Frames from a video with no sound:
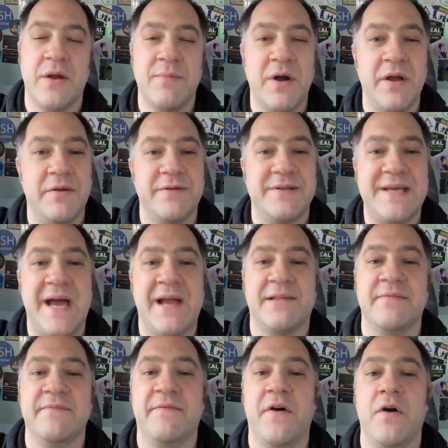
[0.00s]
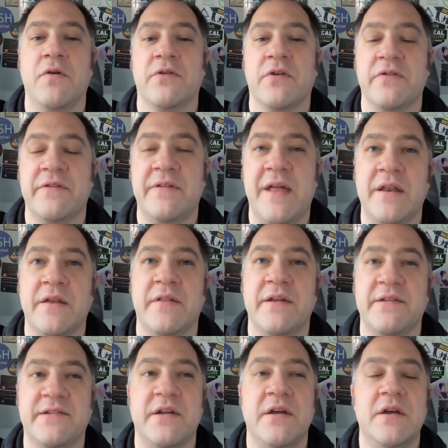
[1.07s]
I might tag some photos onto the end of
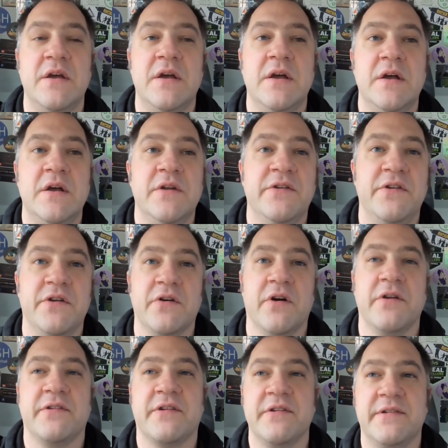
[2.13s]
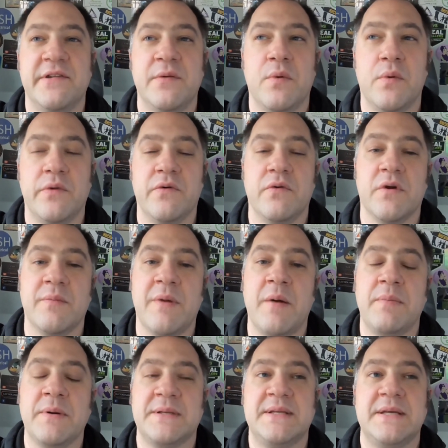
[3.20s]
this so you guys can see what we're talking
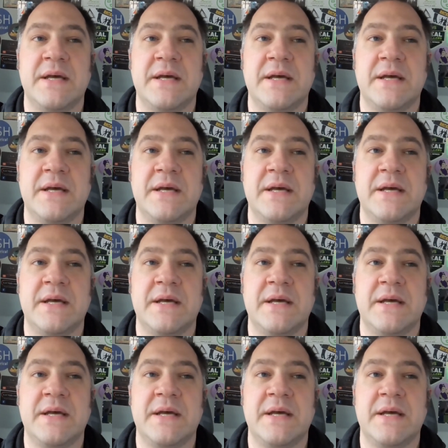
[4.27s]
about. But